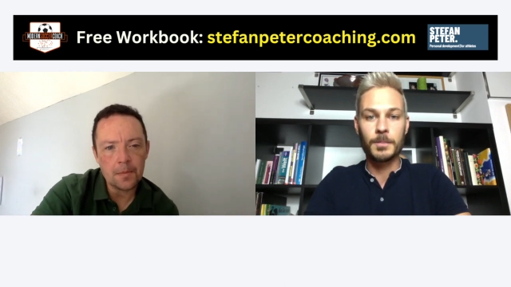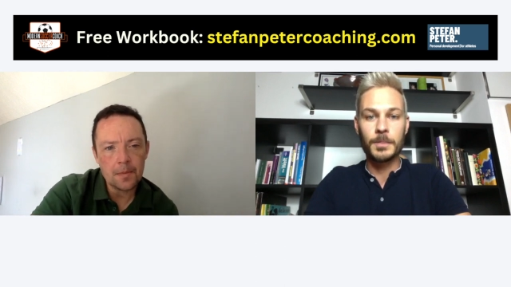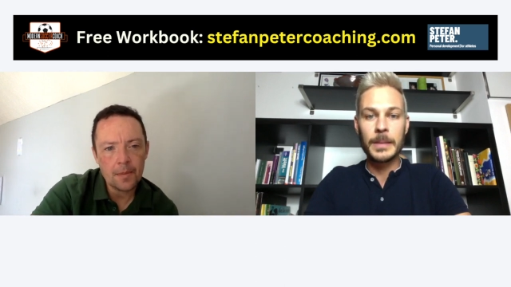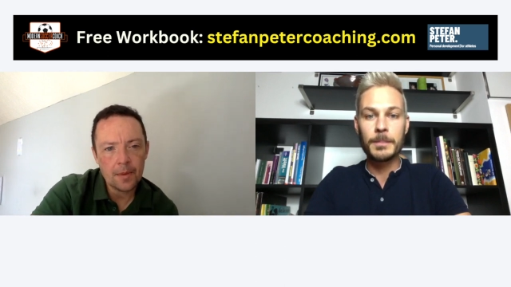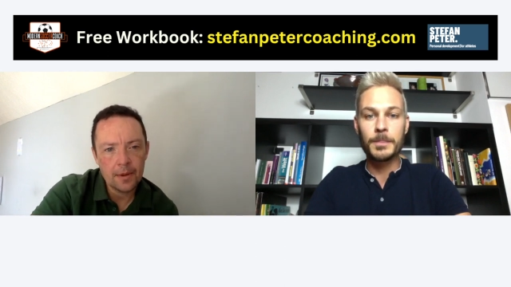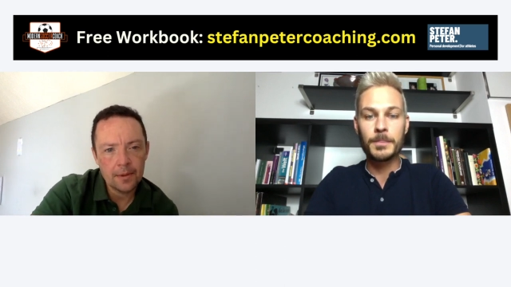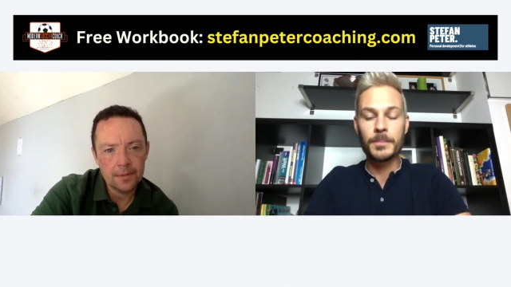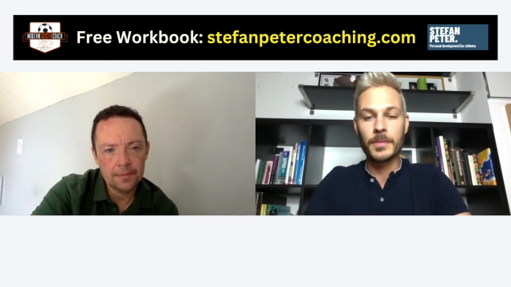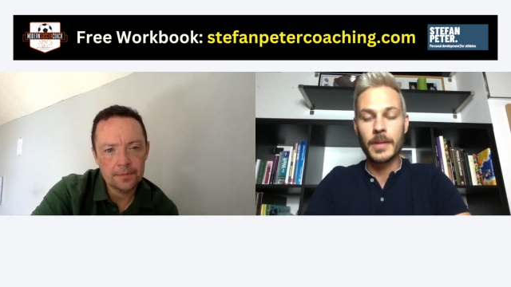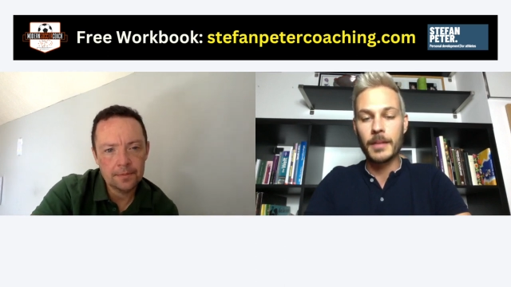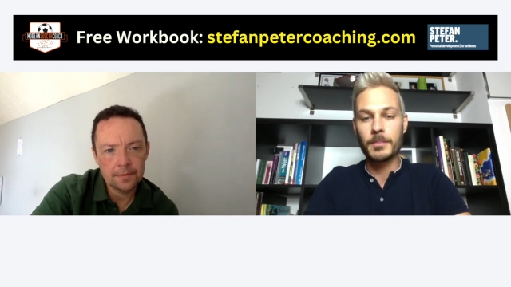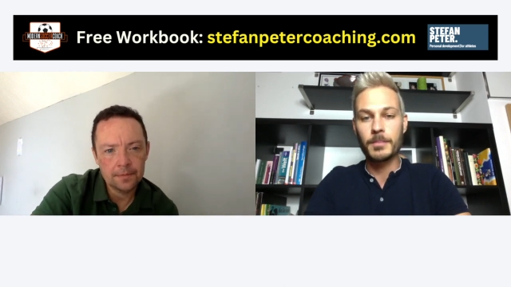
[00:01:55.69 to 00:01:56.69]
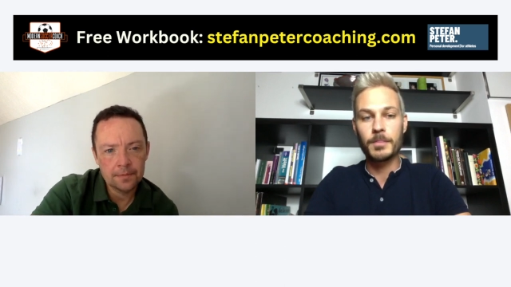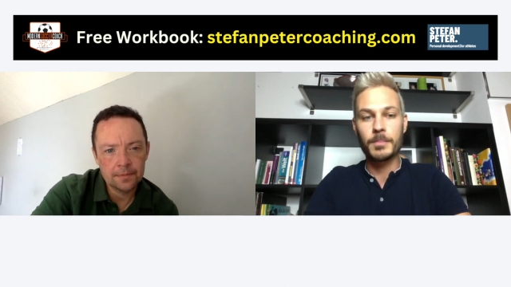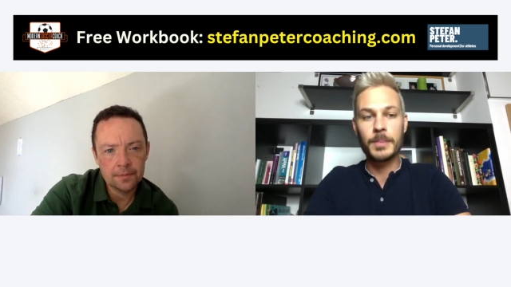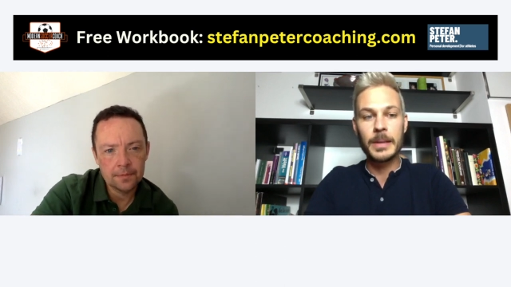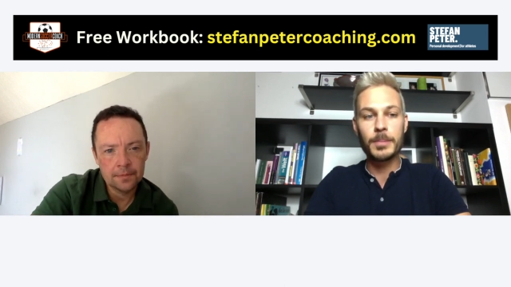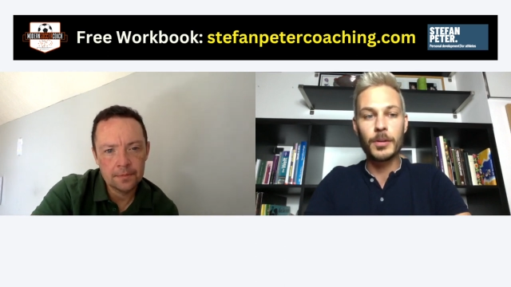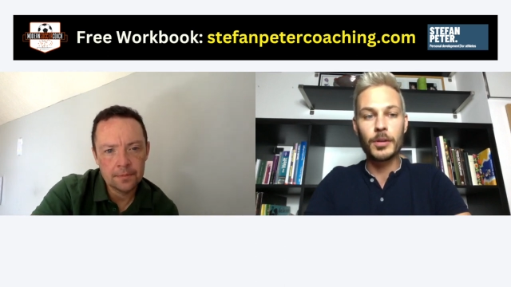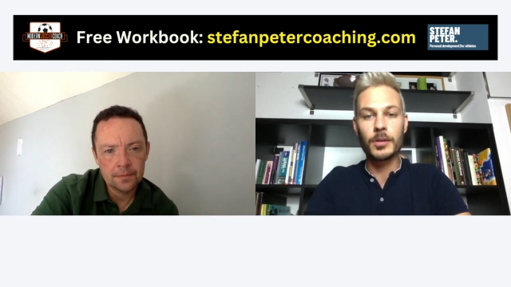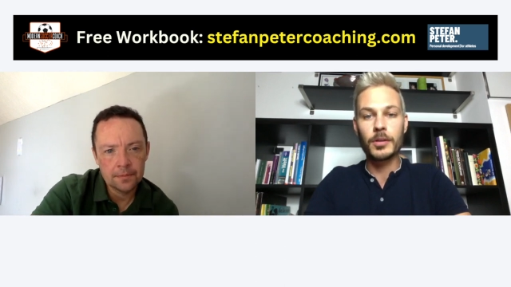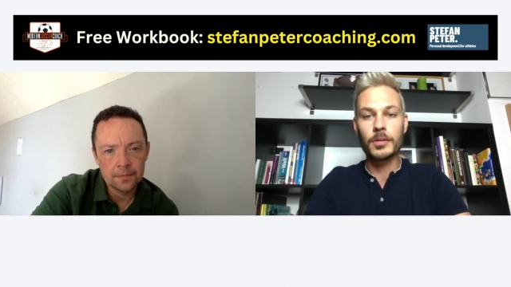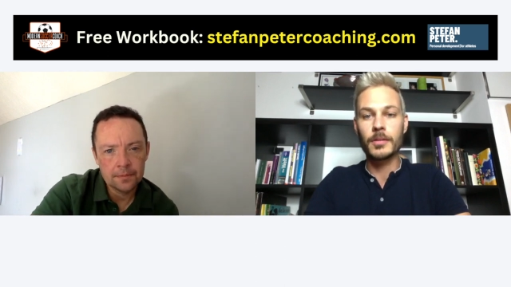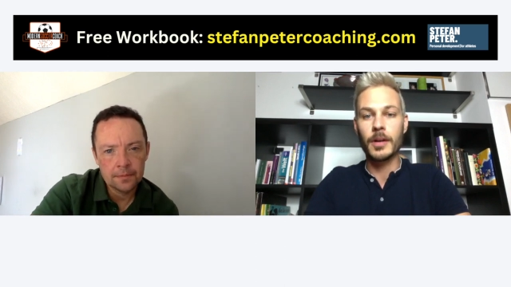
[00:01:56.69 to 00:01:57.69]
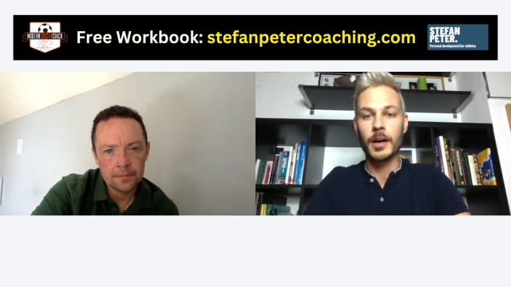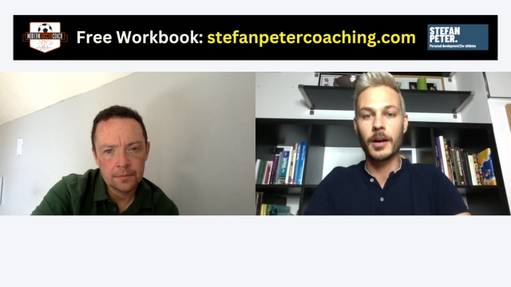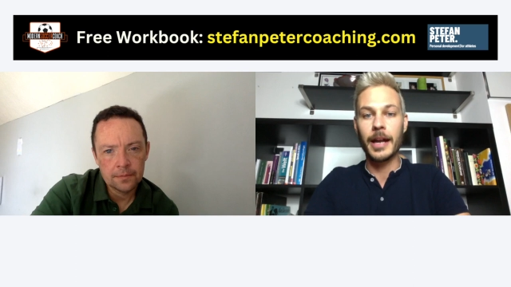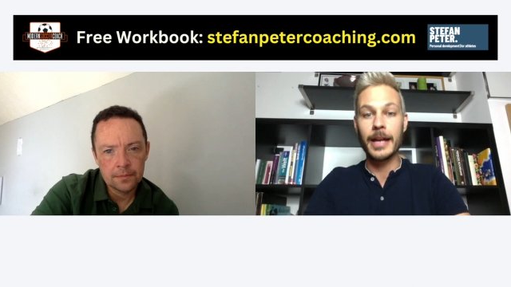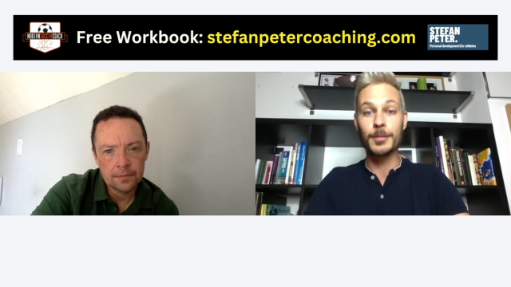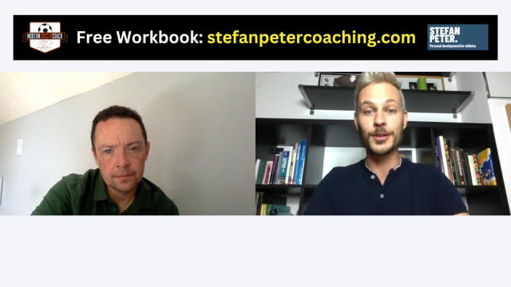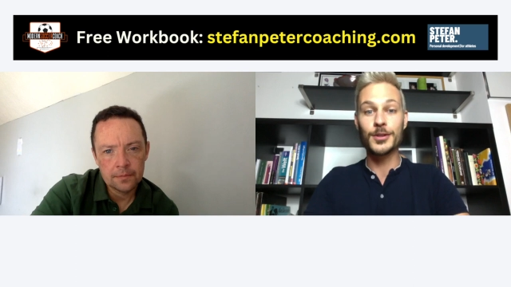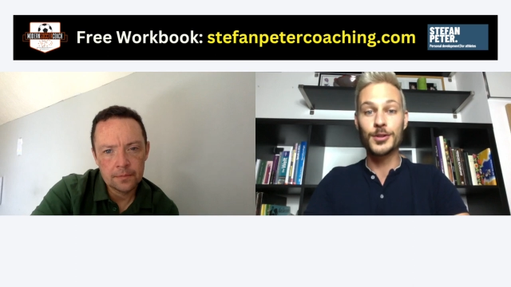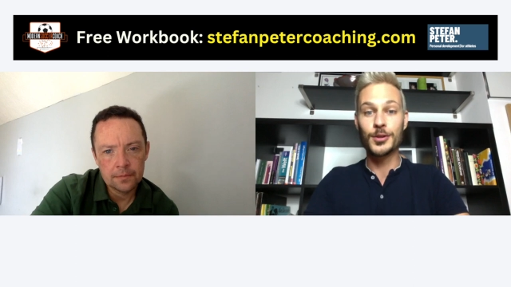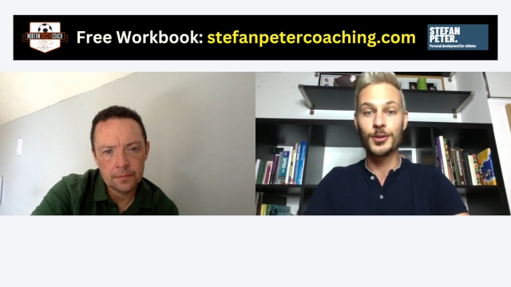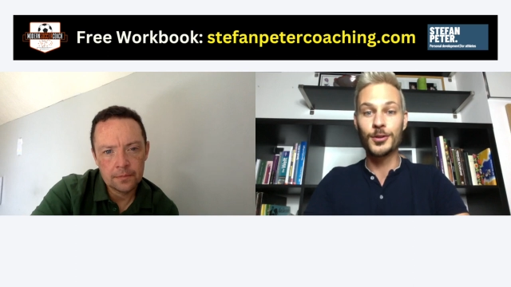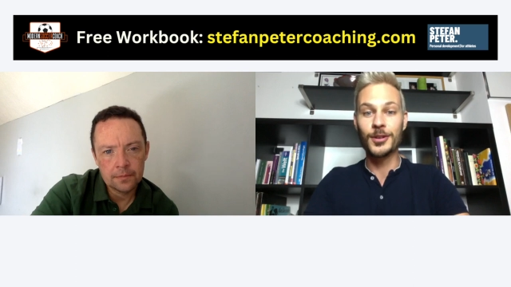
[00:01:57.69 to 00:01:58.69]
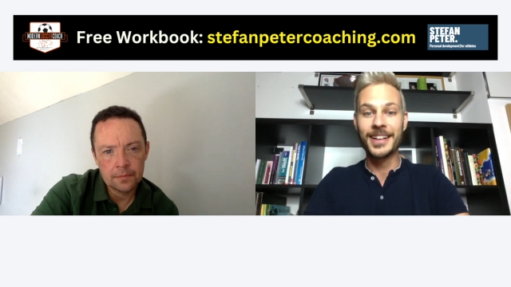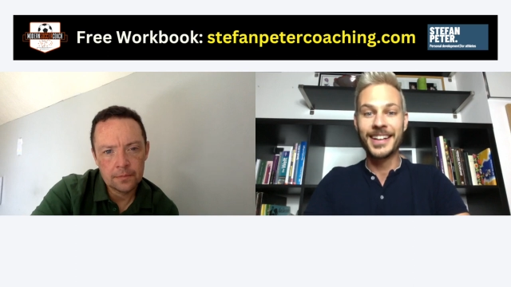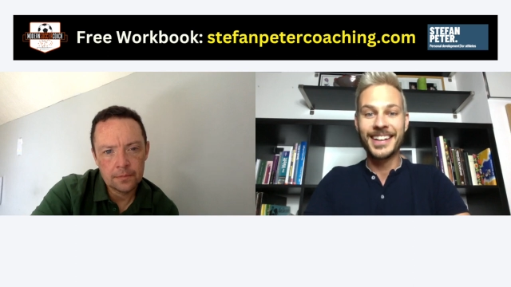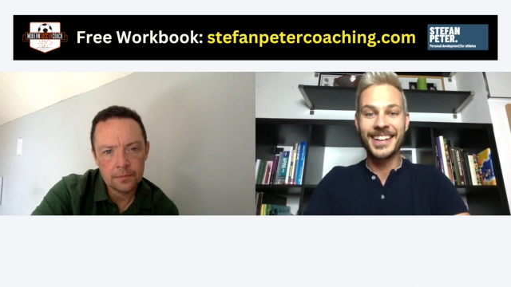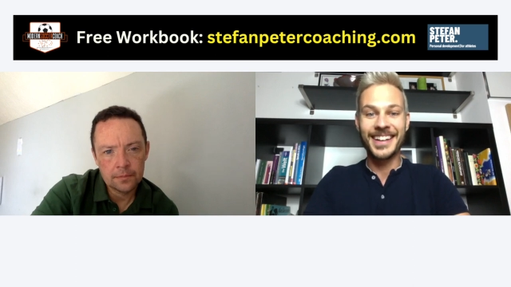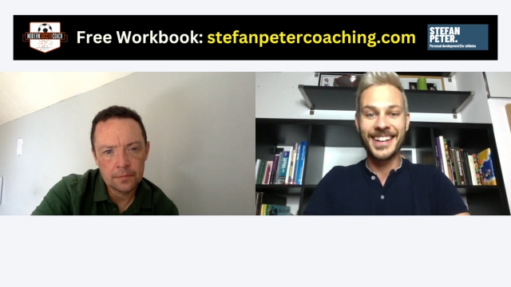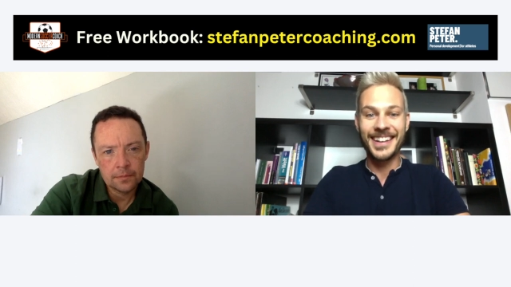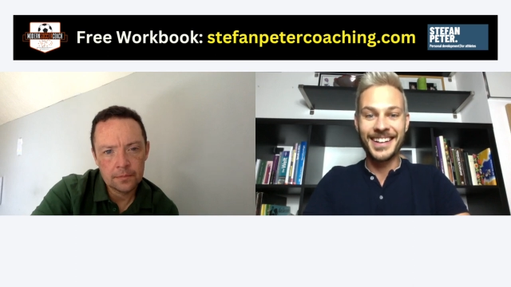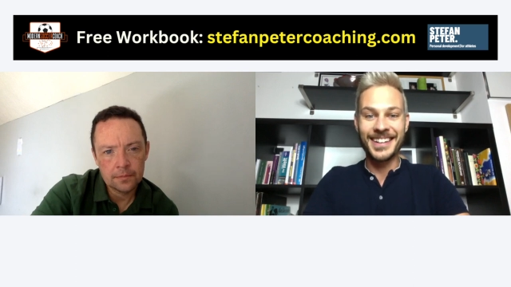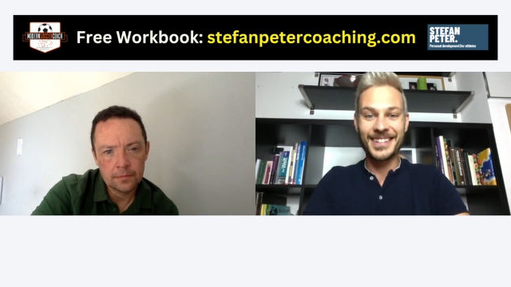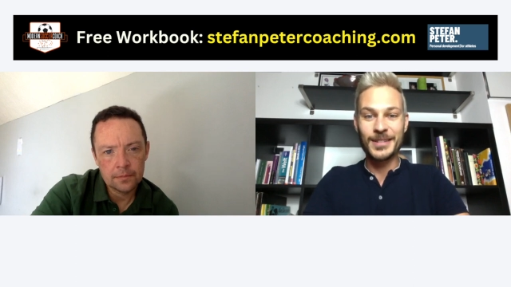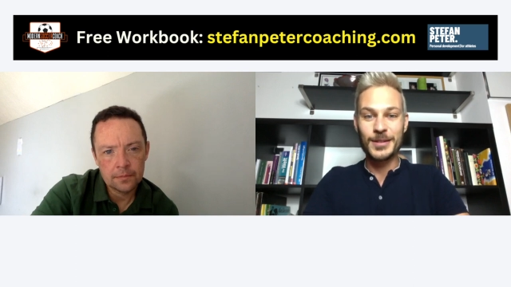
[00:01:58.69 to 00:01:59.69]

Speaker 1: pe- that people are able to uh,